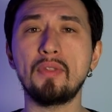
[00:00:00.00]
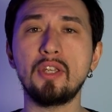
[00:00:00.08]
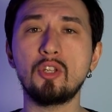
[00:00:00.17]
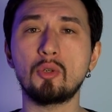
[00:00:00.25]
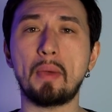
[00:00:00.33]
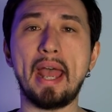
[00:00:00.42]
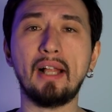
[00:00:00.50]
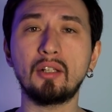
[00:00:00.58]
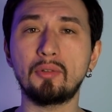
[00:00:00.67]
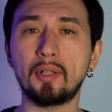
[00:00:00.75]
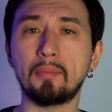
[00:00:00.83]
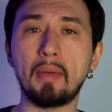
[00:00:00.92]
the YouTube
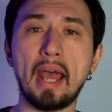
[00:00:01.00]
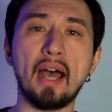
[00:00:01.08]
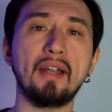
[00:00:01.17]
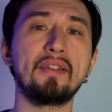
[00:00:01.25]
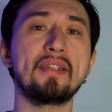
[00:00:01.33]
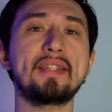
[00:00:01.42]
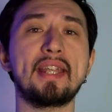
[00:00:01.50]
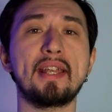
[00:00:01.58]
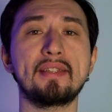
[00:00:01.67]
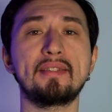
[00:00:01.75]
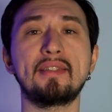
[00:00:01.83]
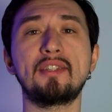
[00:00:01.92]
algorithm
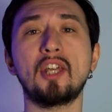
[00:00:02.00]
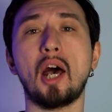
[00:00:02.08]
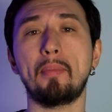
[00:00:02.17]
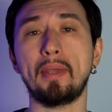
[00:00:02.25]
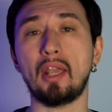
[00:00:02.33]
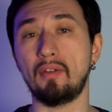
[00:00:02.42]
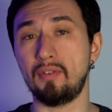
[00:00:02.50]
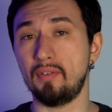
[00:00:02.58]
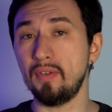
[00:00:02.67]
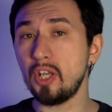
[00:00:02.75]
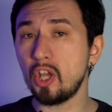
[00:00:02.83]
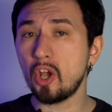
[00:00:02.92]
understands the topic of your
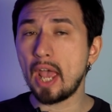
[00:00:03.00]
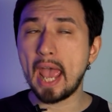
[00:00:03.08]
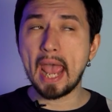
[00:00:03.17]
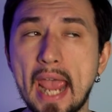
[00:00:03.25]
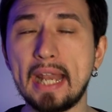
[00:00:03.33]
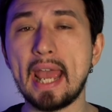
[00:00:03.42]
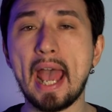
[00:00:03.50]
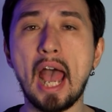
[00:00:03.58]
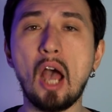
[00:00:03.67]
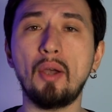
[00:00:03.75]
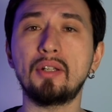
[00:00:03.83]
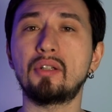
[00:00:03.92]
video and
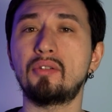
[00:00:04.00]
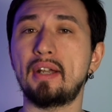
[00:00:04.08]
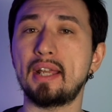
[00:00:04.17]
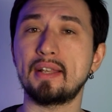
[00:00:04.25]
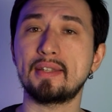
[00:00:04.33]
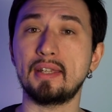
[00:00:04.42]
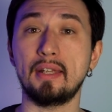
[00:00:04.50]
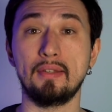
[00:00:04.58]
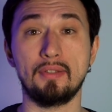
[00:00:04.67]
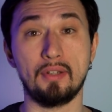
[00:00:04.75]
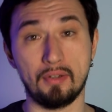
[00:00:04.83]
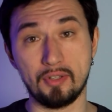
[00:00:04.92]
how it ranks
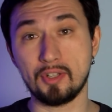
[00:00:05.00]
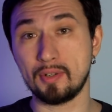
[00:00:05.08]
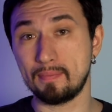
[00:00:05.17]
in search.